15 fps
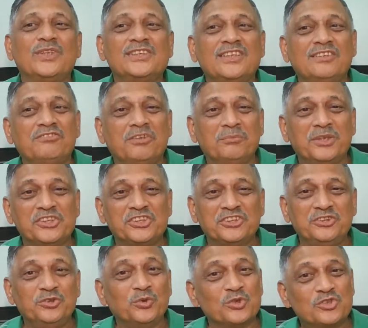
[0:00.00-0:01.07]
this
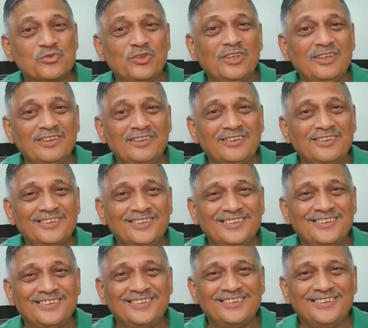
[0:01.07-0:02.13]
information useful,
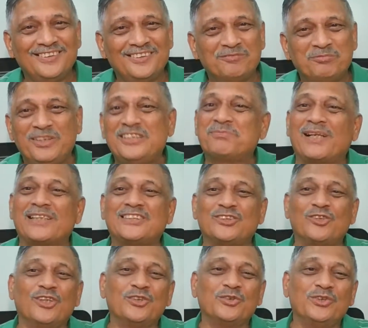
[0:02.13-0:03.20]
please pass
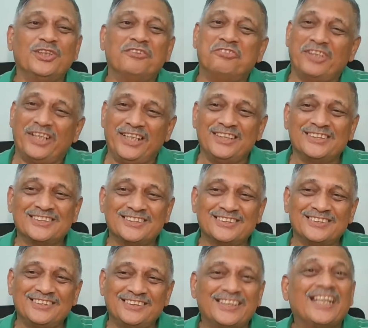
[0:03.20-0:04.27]
it on to your friends,
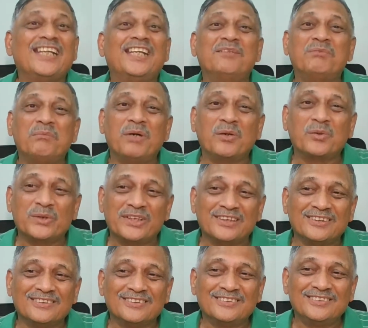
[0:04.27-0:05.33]
tell them about it,
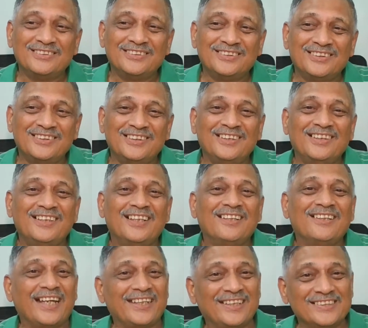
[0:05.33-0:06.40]

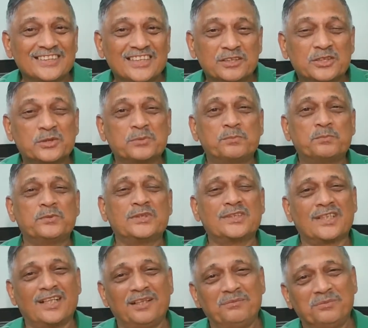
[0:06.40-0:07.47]
like and
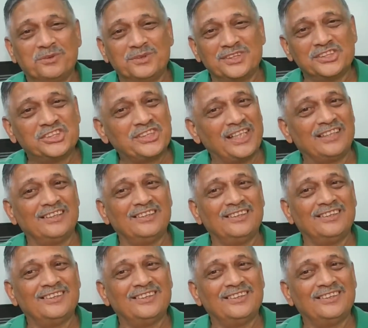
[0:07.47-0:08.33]
subscribe to this channel.